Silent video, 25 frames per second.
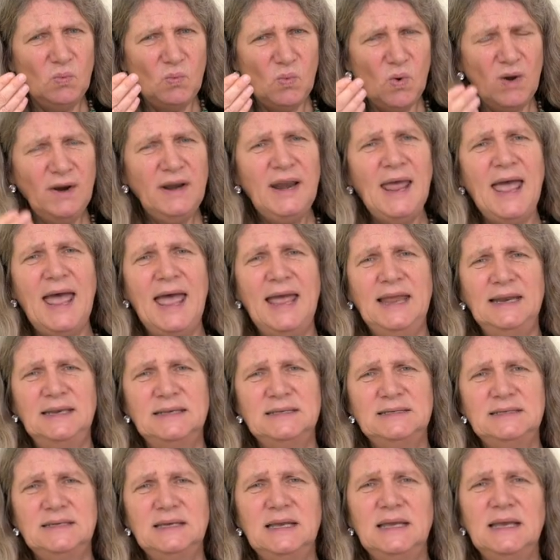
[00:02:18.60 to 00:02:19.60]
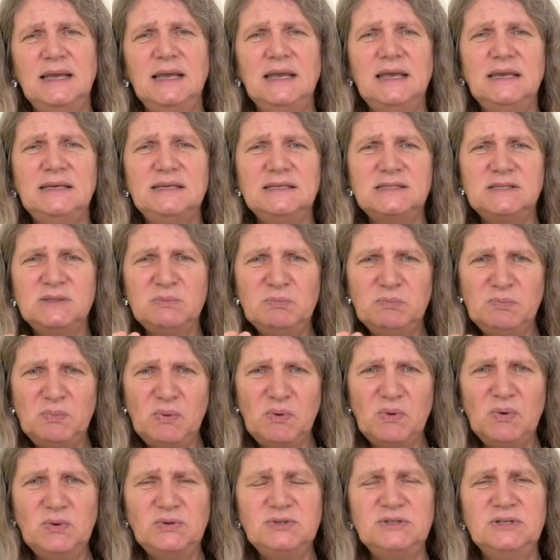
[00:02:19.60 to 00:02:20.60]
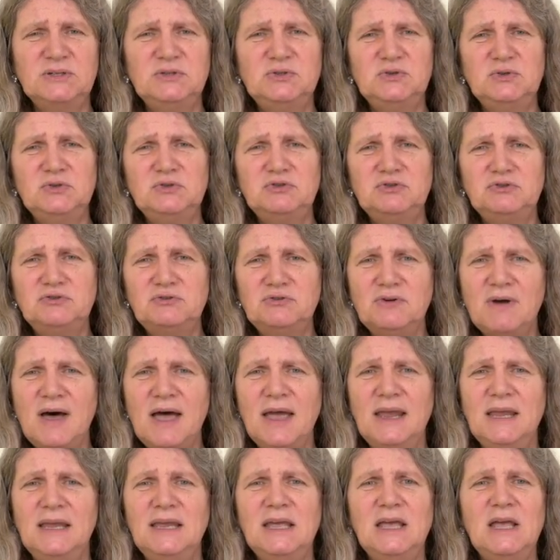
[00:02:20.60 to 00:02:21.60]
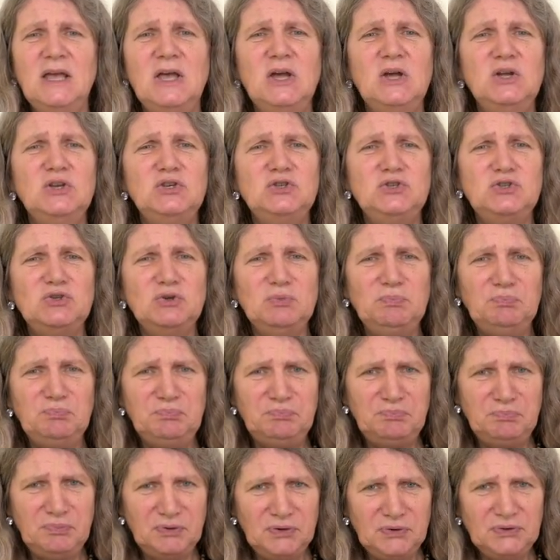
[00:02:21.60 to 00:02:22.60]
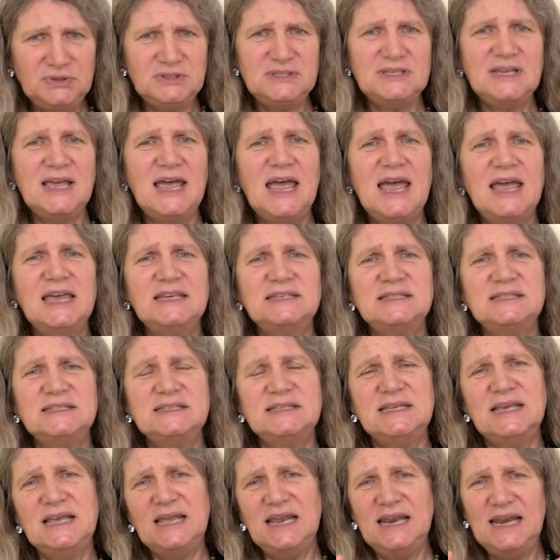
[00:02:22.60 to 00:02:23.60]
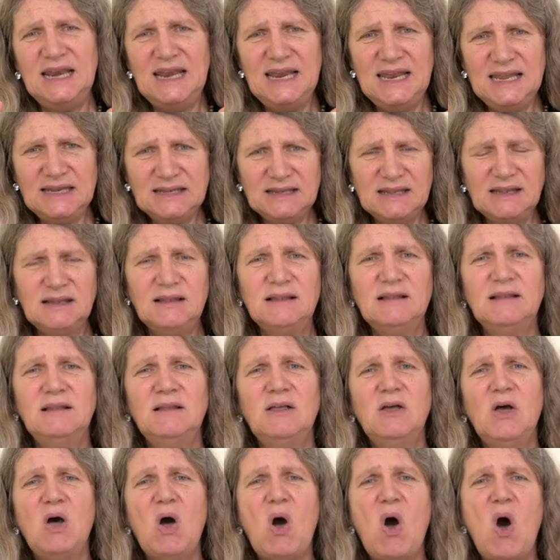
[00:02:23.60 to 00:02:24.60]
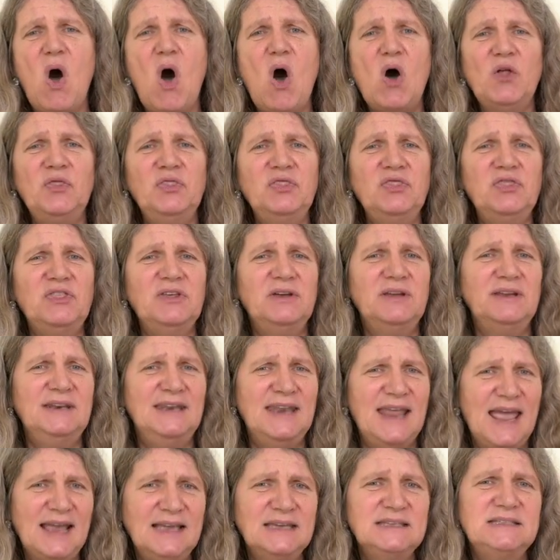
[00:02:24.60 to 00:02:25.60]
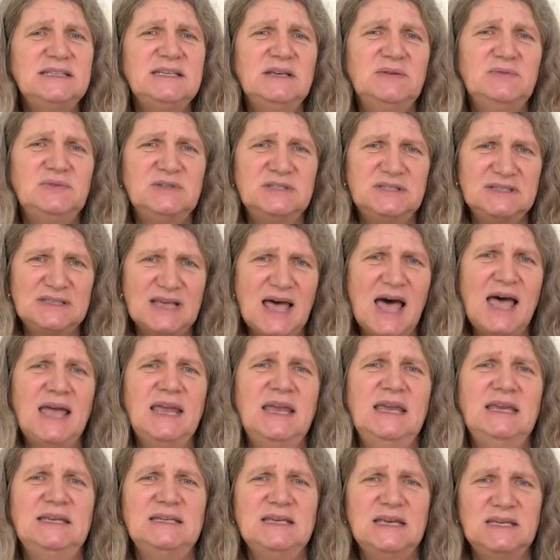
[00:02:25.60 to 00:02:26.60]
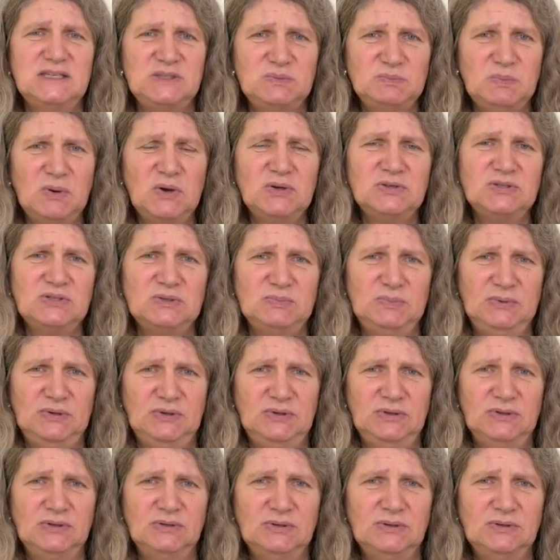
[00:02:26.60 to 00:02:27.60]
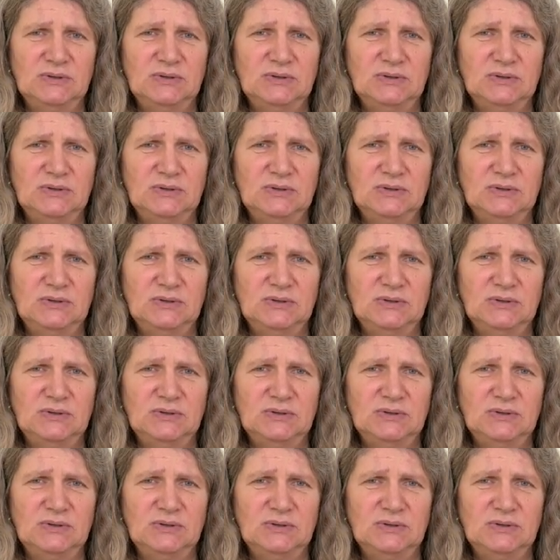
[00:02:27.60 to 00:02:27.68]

one hand, it is important to try to put as little on the negative side as possible.